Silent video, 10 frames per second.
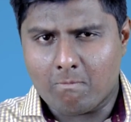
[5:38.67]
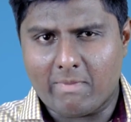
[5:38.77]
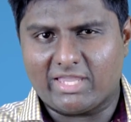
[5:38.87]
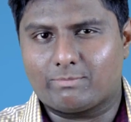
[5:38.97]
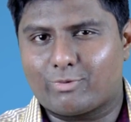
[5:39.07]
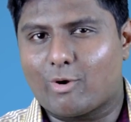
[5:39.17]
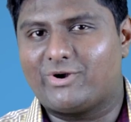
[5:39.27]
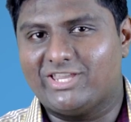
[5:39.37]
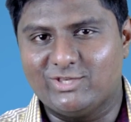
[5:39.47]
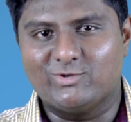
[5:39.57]
Make the
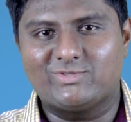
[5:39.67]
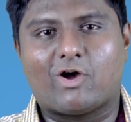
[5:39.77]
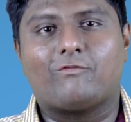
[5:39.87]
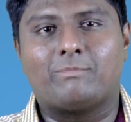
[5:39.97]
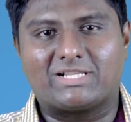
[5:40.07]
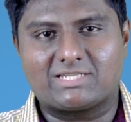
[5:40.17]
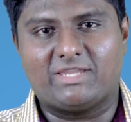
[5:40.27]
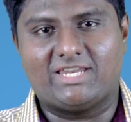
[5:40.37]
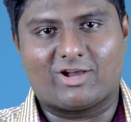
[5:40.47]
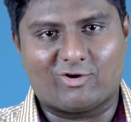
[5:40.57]
proper use of
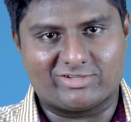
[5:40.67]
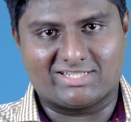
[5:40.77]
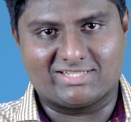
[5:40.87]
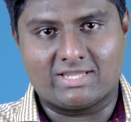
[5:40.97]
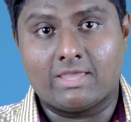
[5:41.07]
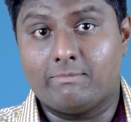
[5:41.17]
multimedia content